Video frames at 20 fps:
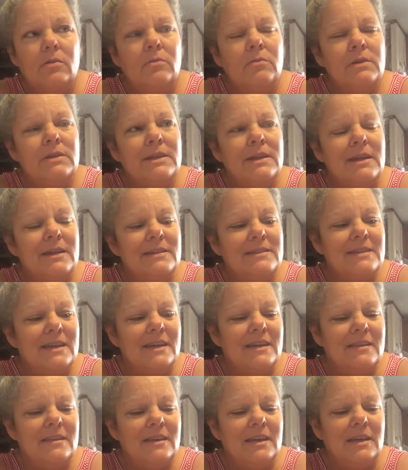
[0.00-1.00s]
what did I
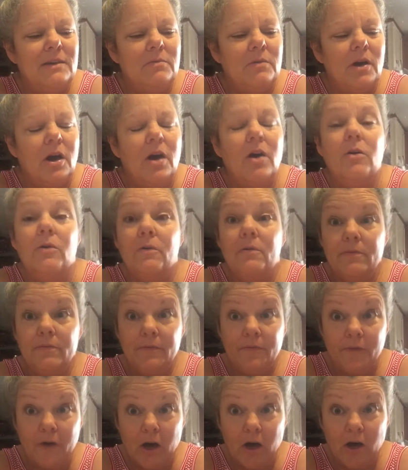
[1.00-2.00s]
say the key word? Oh,
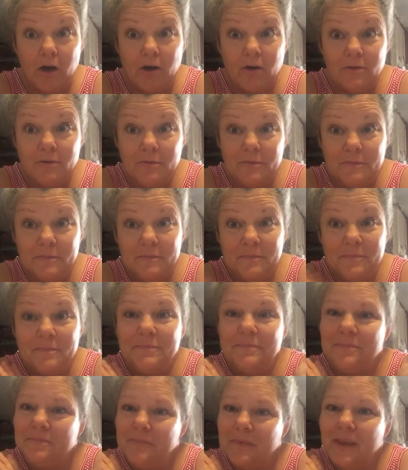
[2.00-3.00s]
fall.
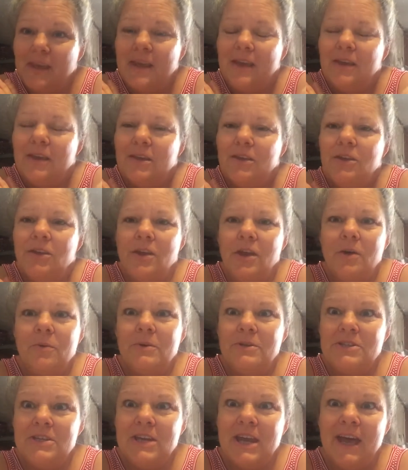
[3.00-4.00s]
You know
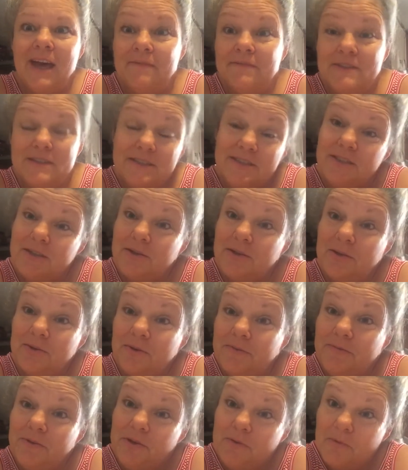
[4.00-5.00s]
what you have to do
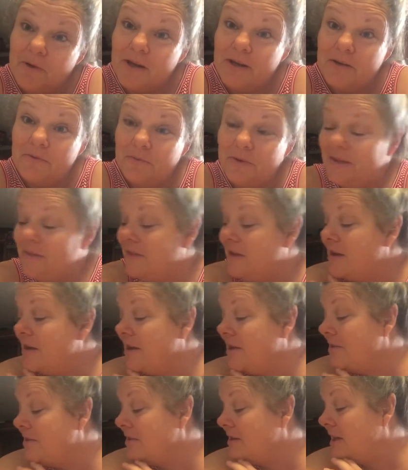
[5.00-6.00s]
if you want to win the
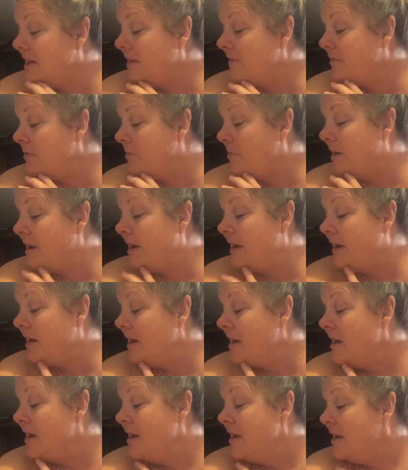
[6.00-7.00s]
other
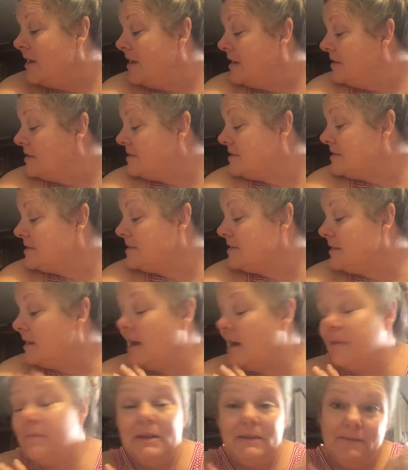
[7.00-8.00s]
giveaway.
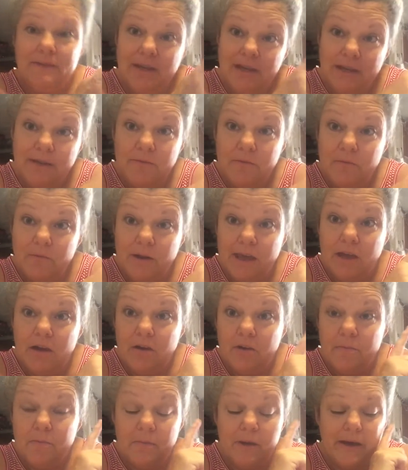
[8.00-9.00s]
I mean, the giveaway
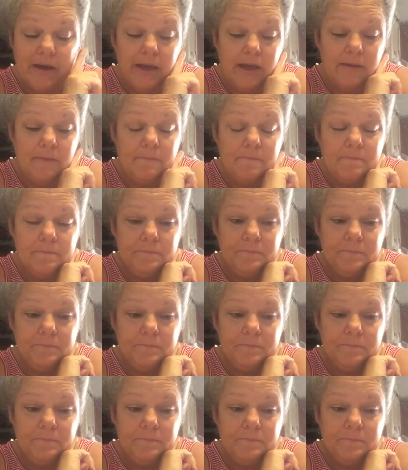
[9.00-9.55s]
on my,